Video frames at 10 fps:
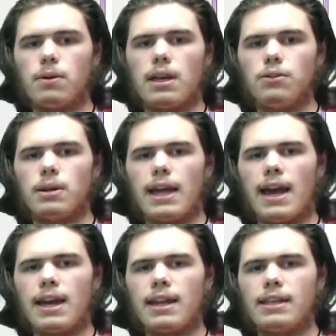and you can
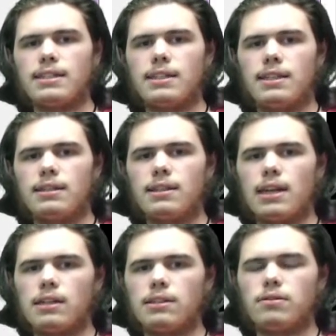add a scene
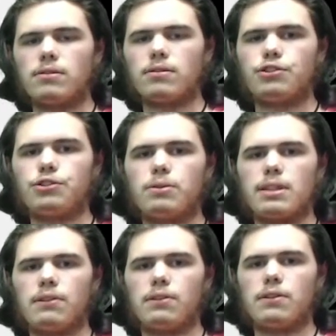and choose,
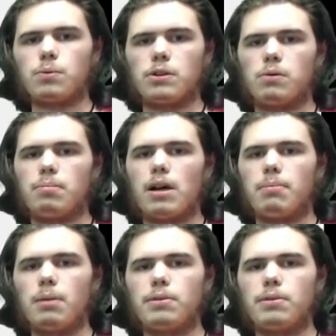and then this window will pop up.